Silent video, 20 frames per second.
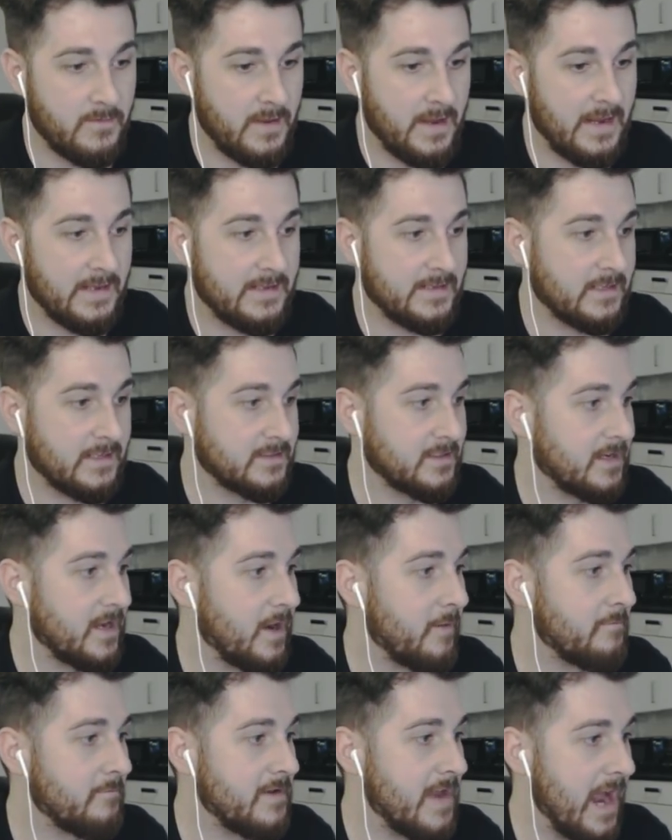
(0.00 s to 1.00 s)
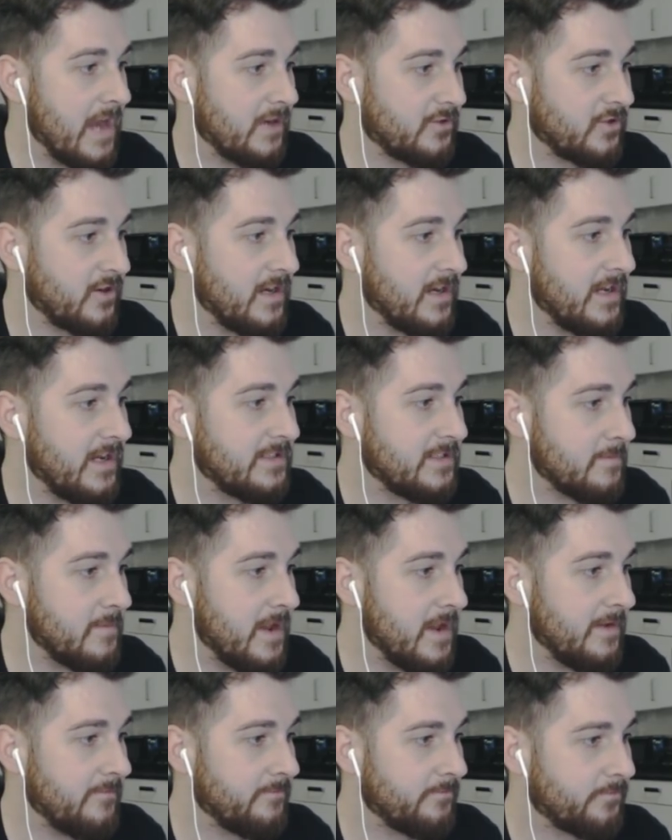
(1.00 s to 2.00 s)
it doesn't come naturally to me
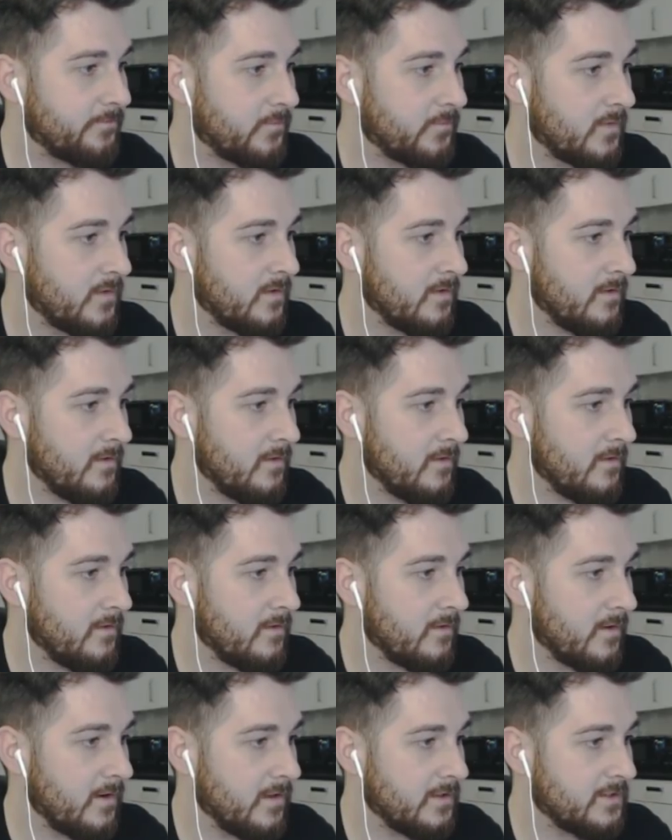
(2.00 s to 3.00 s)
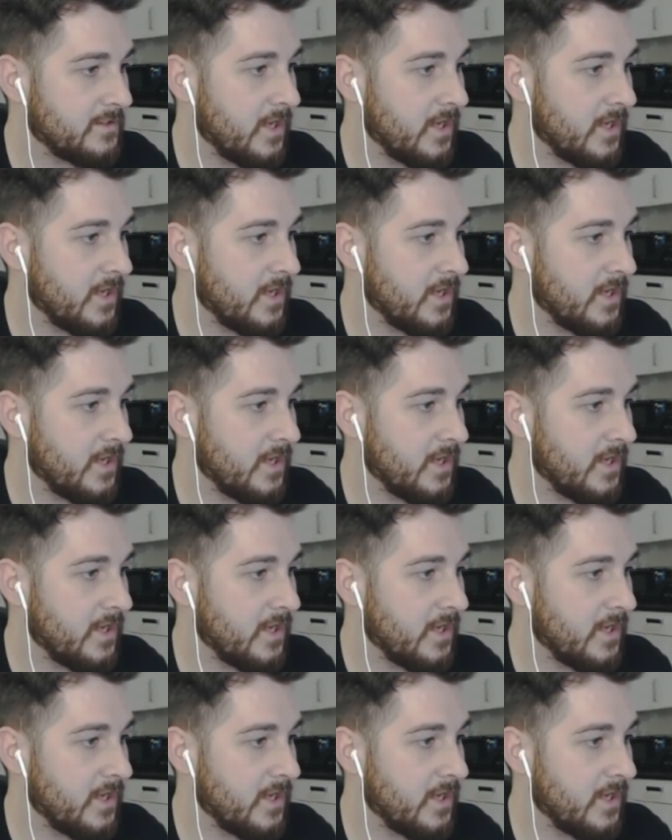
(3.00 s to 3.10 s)
I'm going to